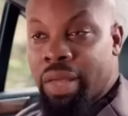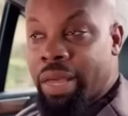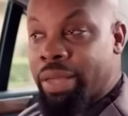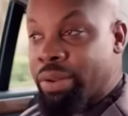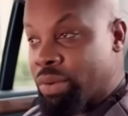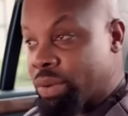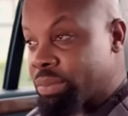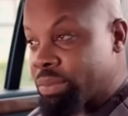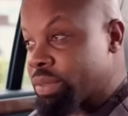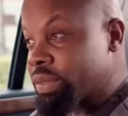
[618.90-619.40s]

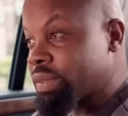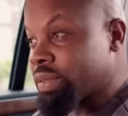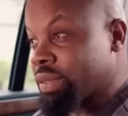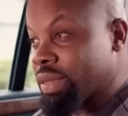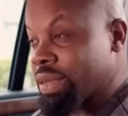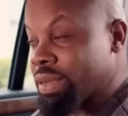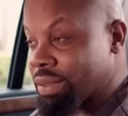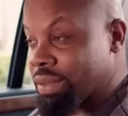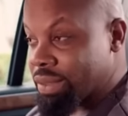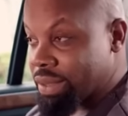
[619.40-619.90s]
I know, I'm just
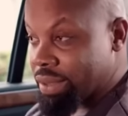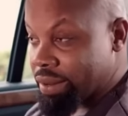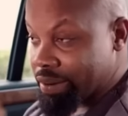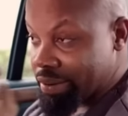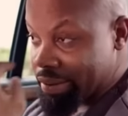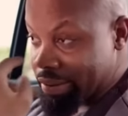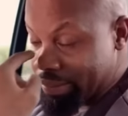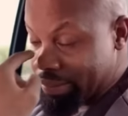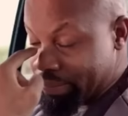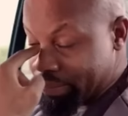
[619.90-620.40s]
saying that
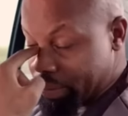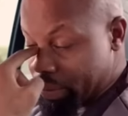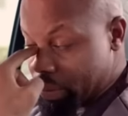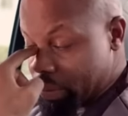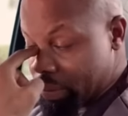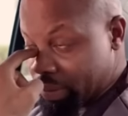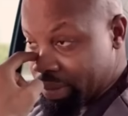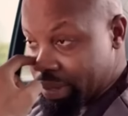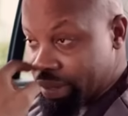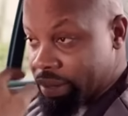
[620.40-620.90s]

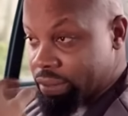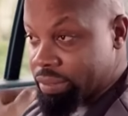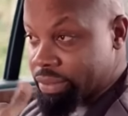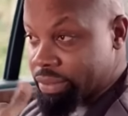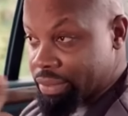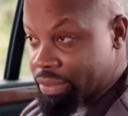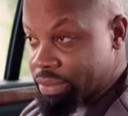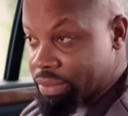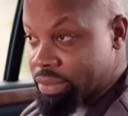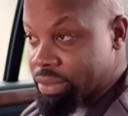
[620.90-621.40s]
good
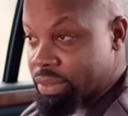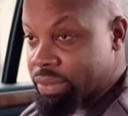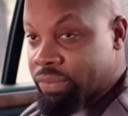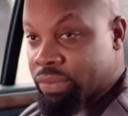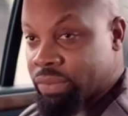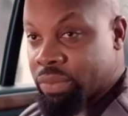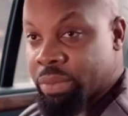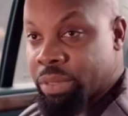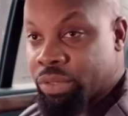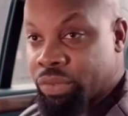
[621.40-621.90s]
things
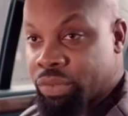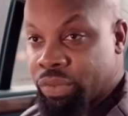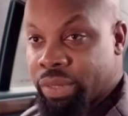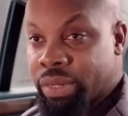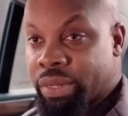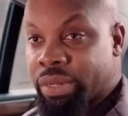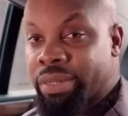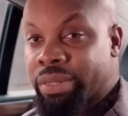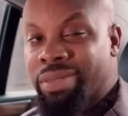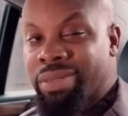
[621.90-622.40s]
deserve to be
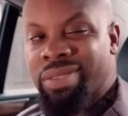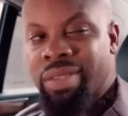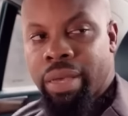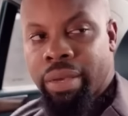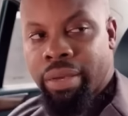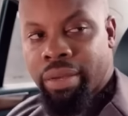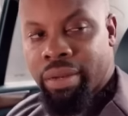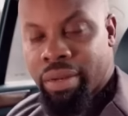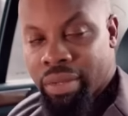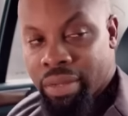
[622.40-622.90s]
treated
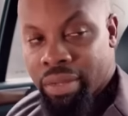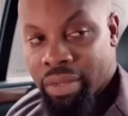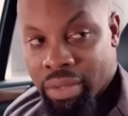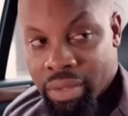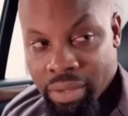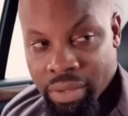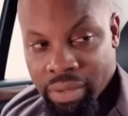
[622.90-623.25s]
exactly